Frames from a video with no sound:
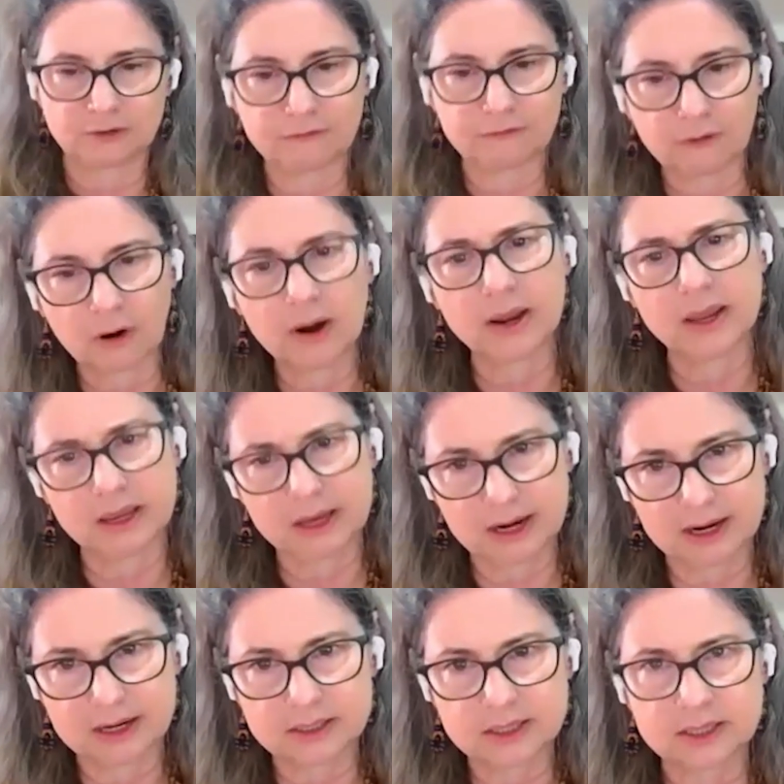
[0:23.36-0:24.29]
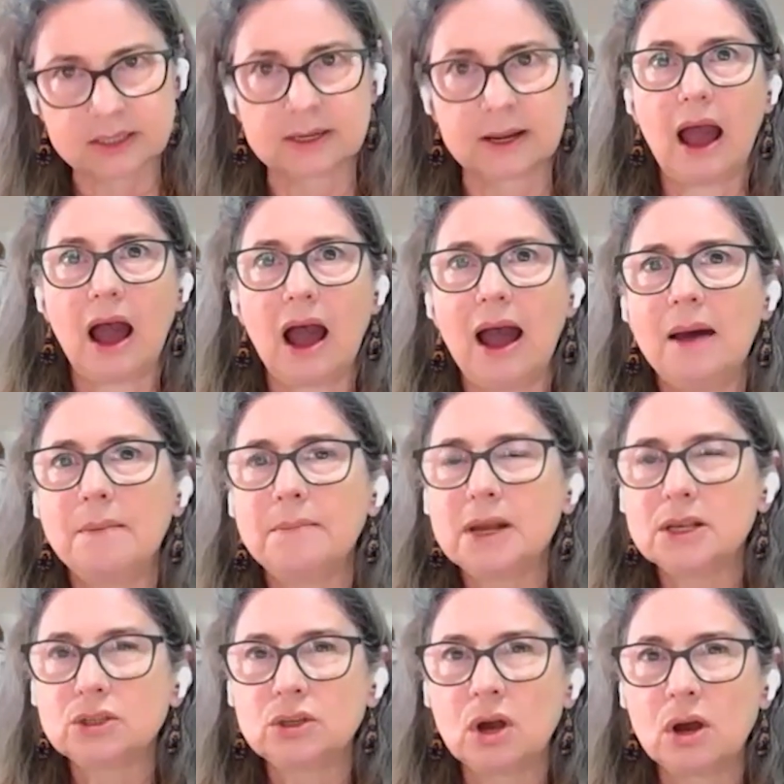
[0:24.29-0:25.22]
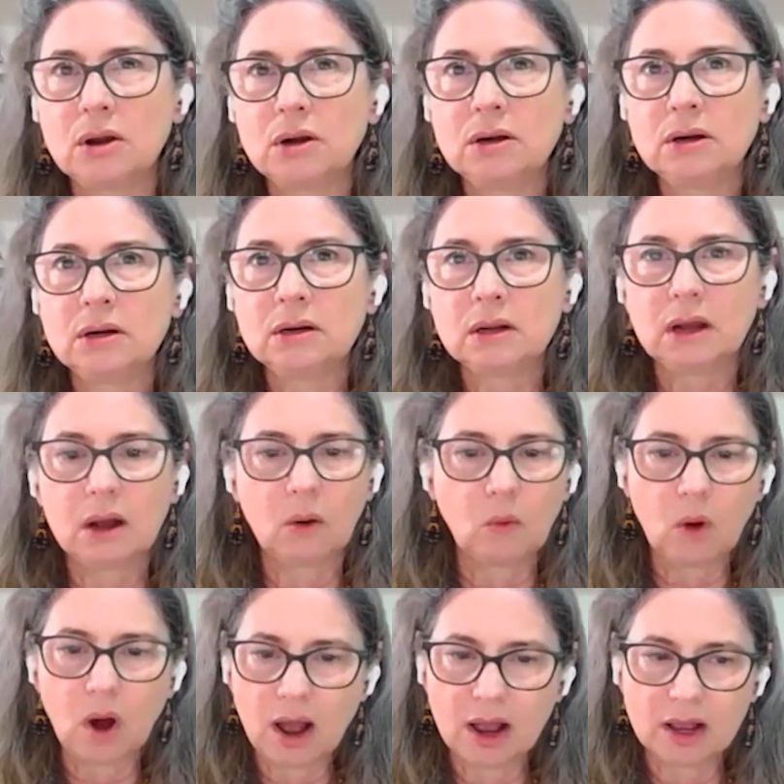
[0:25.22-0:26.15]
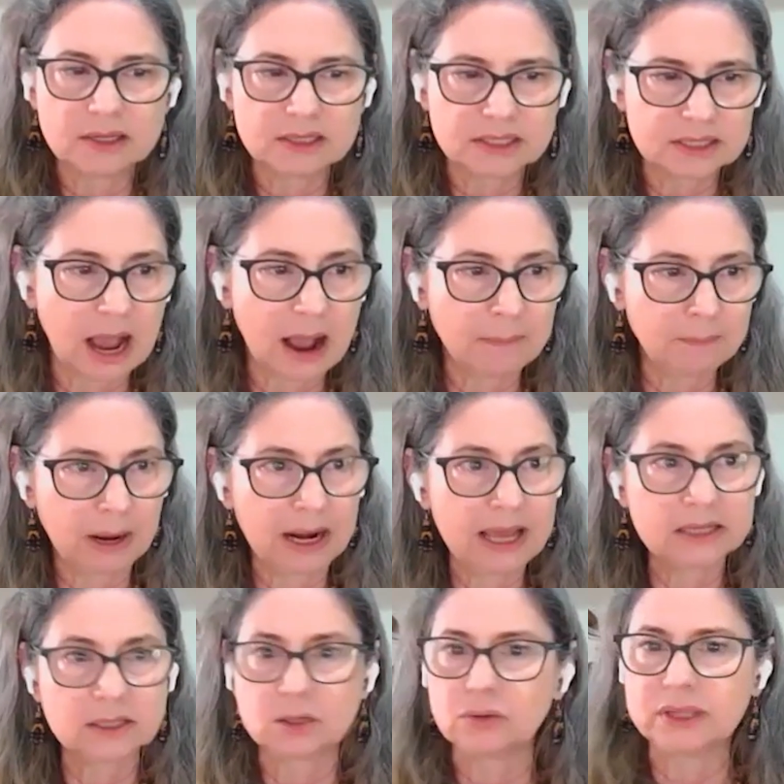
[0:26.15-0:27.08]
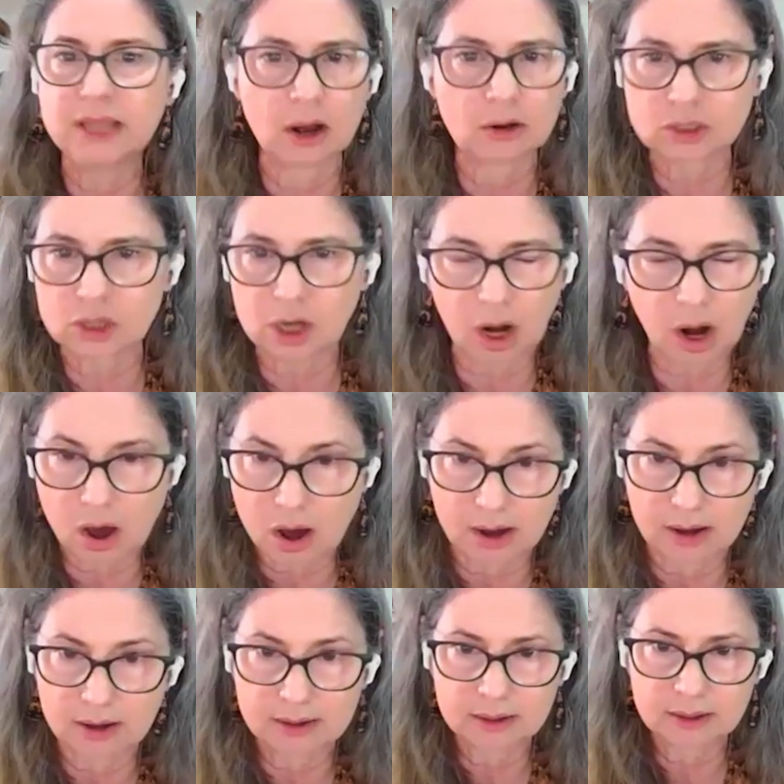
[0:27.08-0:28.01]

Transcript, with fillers: four years, Amazon was a place without law.